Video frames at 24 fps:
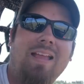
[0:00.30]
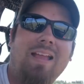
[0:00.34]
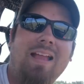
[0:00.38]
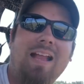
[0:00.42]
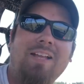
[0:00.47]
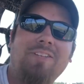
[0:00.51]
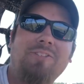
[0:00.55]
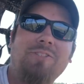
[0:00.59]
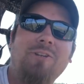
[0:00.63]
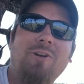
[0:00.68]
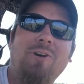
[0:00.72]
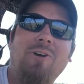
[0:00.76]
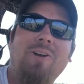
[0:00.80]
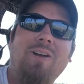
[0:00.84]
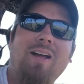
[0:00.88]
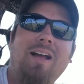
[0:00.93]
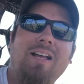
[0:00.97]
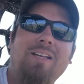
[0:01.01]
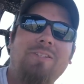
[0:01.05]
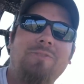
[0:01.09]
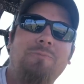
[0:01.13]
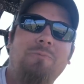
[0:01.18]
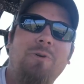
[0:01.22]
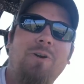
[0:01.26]
How's it going
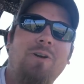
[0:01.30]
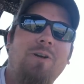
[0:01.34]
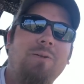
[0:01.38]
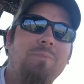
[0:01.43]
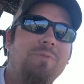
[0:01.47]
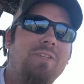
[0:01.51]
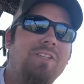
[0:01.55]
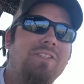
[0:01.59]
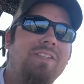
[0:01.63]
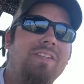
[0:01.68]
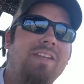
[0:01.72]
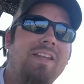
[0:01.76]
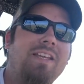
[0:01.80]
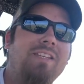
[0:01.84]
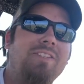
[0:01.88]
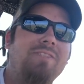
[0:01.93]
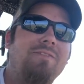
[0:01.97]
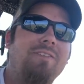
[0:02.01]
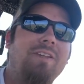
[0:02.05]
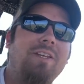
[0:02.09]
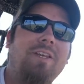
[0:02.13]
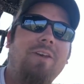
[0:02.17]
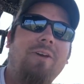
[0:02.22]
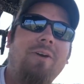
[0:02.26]
guys? Welcome to today's
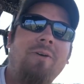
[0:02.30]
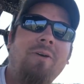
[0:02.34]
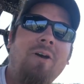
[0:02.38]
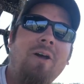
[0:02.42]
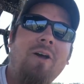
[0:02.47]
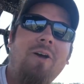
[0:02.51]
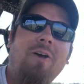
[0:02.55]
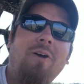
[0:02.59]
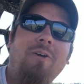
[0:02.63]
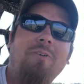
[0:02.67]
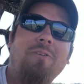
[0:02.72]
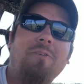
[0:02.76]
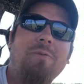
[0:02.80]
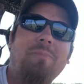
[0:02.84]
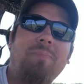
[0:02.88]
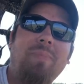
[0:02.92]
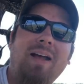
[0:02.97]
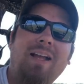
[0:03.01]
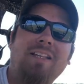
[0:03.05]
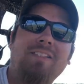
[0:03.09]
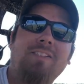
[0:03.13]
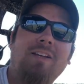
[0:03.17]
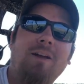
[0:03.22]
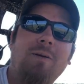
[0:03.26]
video. Over the
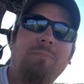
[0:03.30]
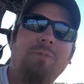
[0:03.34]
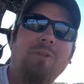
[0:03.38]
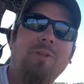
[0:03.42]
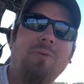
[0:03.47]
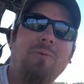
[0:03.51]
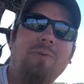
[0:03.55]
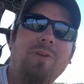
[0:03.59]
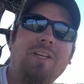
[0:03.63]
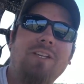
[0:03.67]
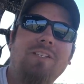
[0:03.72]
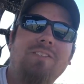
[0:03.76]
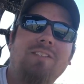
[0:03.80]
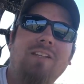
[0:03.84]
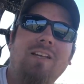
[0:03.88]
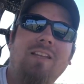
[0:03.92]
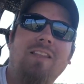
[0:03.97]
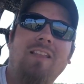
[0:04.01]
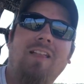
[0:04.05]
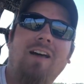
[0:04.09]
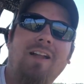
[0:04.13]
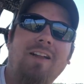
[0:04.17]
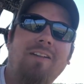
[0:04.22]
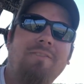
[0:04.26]
past couple of weeks, a
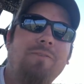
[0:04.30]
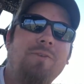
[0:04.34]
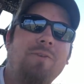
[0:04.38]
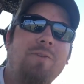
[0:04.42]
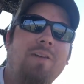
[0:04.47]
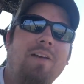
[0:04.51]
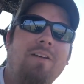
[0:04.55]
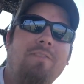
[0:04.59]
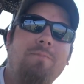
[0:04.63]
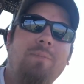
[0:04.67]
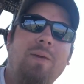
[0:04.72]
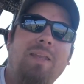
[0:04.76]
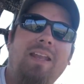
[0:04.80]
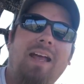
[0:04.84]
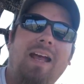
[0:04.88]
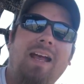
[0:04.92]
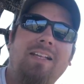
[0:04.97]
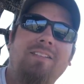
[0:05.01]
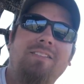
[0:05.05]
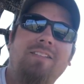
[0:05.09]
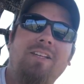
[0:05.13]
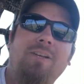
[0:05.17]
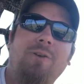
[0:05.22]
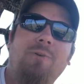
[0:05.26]
lot of you have been
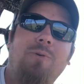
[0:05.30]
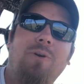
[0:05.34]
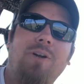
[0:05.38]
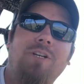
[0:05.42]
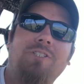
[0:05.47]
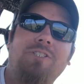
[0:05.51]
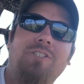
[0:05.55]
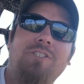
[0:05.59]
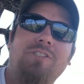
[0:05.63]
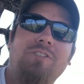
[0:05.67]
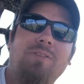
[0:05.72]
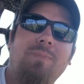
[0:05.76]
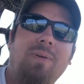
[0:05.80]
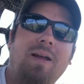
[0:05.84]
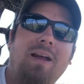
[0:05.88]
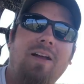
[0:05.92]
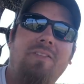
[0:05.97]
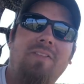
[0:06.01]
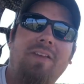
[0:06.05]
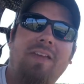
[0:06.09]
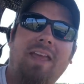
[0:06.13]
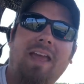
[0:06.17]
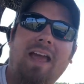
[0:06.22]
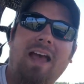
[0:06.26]
asking questions
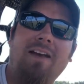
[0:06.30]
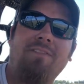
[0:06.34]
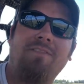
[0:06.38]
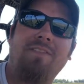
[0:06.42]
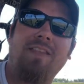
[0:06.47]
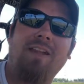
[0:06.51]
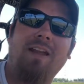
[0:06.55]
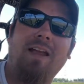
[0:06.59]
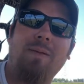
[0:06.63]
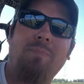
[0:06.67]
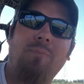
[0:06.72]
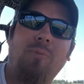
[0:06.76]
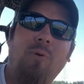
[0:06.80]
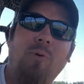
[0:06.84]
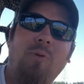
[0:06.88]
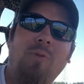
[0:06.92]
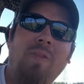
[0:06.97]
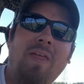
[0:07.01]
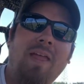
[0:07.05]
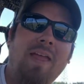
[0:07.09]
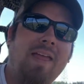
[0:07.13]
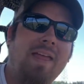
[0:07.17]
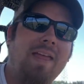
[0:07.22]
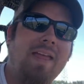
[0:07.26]
about the calf that I
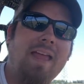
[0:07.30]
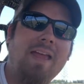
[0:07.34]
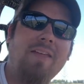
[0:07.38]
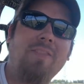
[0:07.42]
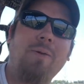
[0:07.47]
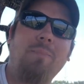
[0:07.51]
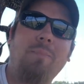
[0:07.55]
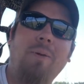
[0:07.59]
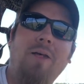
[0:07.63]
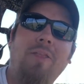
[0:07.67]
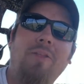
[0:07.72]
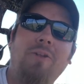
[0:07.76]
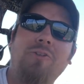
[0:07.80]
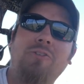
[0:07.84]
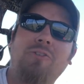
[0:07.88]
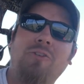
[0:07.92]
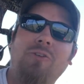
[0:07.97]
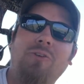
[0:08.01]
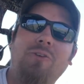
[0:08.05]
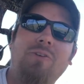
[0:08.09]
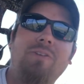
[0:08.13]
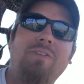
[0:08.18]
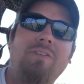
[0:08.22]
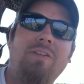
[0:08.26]
pulled and the mother
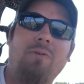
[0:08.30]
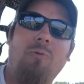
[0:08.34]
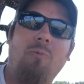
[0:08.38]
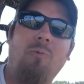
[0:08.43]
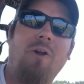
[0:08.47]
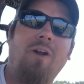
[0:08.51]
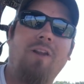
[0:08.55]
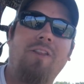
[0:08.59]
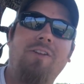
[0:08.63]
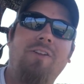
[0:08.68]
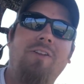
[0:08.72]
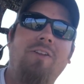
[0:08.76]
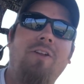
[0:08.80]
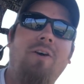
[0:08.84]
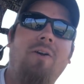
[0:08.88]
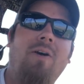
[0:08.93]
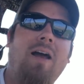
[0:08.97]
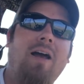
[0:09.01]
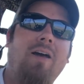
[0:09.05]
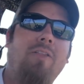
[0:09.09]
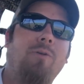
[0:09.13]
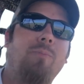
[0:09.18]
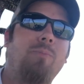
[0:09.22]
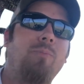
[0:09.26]
too and wanting to know
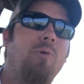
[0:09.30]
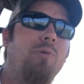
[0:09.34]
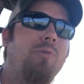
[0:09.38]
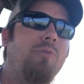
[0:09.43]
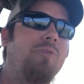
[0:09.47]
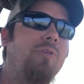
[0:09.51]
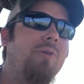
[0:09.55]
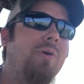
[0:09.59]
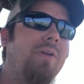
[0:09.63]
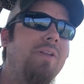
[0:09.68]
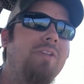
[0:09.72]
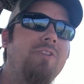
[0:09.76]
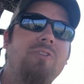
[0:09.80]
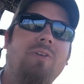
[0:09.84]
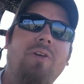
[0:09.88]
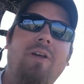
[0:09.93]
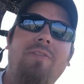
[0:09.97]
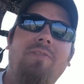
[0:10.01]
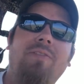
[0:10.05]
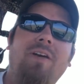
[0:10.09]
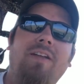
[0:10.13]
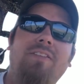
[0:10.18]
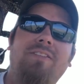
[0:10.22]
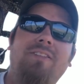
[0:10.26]
how they're both doing. So I
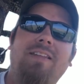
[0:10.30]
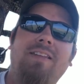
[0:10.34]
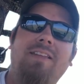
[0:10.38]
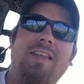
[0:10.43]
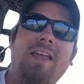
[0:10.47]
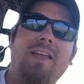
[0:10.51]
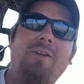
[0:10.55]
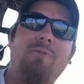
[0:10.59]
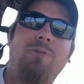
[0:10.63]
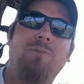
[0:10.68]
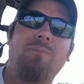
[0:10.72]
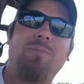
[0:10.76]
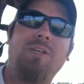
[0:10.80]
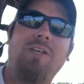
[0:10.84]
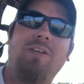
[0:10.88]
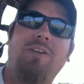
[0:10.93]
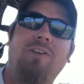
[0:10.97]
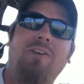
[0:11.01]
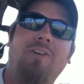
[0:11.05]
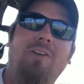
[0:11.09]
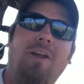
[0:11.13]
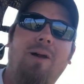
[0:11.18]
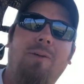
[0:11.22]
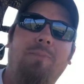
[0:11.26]
thought today would be a
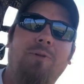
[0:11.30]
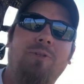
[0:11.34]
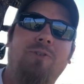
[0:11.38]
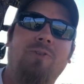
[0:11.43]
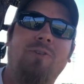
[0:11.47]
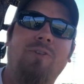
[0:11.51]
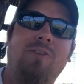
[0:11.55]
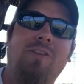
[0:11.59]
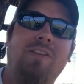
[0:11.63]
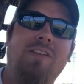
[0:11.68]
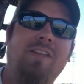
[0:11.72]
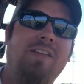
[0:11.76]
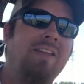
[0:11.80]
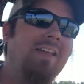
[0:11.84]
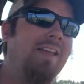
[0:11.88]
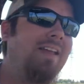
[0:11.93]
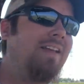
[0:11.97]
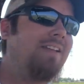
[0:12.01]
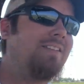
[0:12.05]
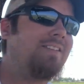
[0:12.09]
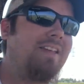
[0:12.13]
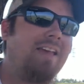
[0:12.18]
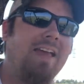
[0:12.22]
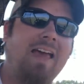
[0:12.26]
good opportunity
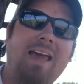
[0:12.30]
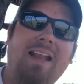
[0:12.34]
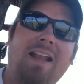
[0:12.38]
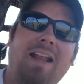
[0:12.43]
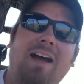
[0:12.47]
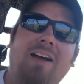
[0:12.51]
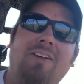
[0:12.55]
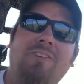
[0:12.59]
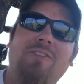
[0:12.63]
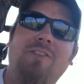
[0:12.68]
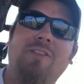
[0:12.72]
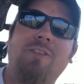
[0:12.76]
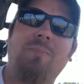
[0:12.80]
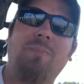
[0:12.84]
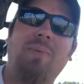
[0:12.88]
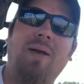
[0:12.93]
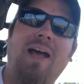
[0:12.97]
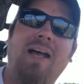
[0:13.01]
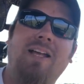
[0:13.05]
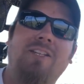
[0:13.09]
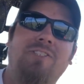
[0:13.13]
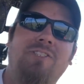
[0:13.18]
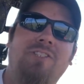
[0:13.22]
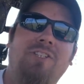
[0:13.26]
to head out into the
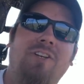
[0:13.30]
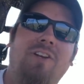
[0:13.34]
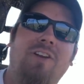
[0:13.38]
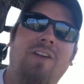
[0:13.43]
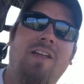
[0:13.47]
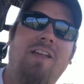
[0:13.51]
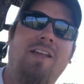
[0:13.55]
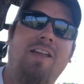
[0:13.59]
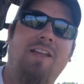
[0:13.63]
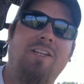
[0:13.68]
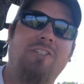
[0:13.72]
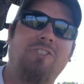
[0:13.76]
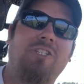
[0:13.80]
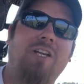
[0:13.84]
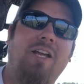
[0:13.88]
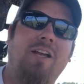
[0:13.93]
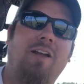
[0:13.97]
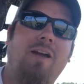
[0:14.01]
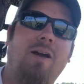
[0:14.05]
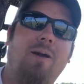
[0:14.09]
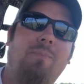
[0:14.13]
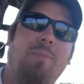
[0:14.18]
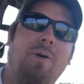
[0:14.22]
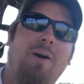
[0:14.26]
pasture and
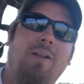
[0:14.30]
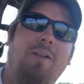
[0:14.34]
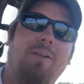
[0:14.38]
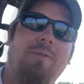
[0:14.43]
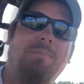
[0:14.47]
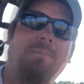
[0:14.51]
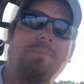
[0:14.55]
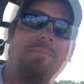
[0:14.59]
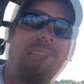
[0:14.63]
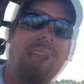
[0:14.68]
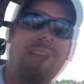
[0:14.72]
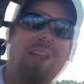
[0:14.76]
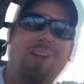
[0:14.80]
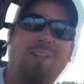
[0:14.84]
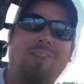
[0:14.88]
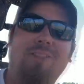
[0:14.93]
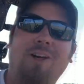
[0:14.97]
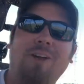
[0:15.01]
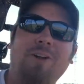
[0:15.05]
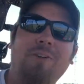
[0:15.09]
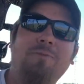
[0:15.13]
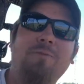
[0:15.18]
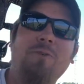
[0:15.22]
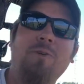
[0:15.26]
check up on them. A
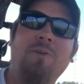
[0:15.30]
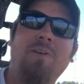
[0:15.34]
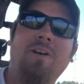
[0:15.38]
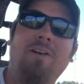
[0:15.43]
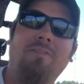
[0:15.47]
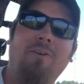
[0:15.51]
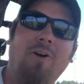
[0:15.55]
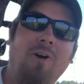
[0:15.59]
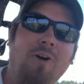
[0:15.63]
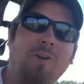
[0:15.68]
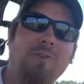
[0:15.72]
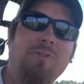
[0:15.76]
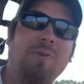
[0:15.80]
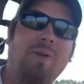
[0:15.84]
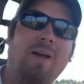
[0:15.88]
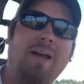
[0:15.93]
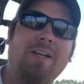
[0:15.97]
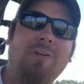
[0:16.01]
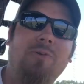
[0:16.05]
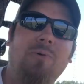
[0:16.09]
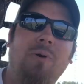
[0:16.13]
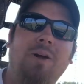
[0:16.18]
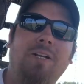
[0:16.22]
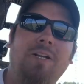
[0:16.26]
lot of you have also
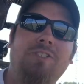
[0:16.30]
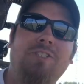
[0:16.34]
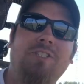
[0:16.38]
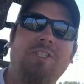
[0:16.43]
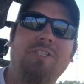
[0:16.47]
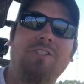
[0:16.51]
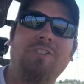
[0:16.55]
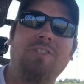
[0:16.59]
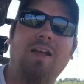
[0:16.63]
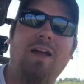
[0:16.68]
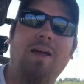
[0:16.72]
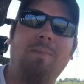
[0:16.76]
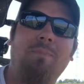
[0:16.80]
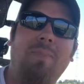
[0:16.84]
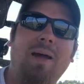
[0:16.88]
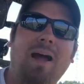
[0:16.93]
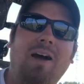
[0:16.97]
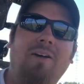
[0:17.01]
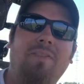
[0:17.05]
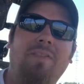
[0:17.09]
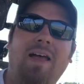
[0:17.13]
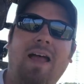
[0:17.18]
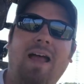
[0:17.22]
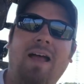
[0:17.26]
had questions
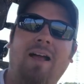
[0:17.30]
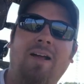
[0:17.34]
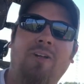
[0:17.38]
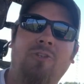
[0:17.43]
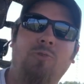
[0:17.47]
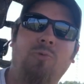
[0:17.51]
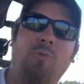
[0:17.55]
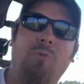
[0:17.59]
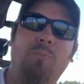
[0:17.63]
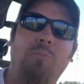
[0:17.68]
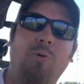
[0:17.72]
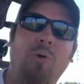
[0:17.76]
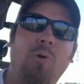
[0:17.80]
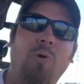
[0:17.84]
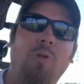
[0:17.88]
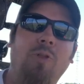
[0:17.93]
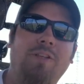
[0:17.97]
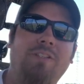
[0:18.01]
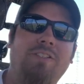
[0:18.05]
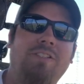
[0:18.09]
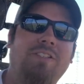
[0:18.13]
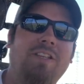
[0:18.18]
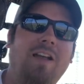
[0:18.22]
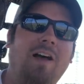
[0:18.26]
about the actual pull
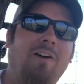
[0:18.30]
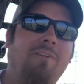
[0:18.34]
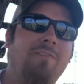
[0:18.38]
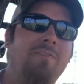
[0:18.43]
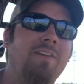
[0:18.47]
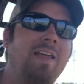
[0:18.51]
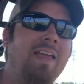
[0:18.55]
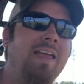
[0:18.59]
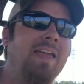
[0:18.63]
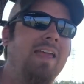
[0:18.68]
itself.